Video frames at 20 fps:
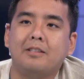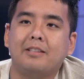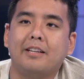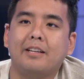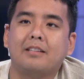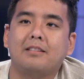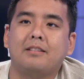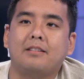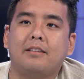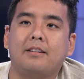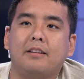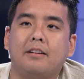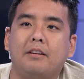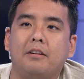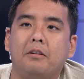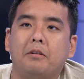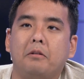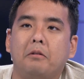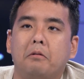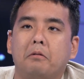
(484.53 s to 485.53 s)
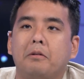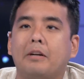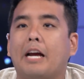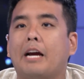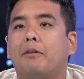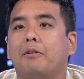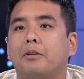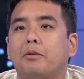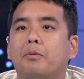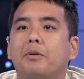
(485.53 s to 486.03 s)
06 to
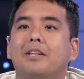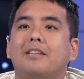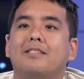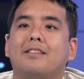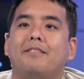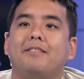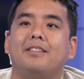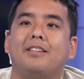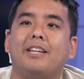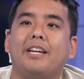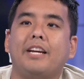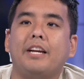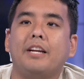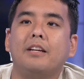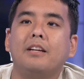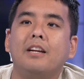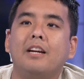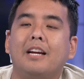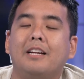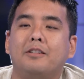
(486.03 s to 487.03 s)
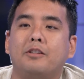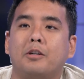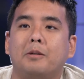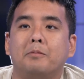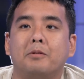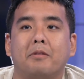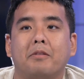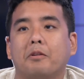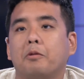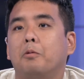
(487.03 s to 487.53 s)
now in 2017 in
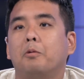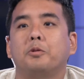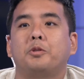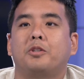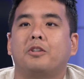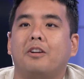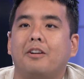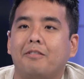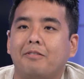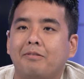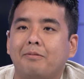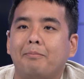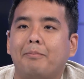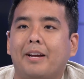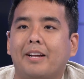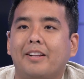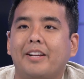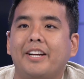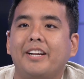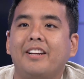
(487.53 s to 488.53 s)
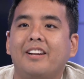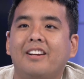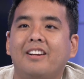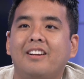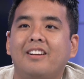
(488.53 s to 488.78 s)
terms of the culture of Melee?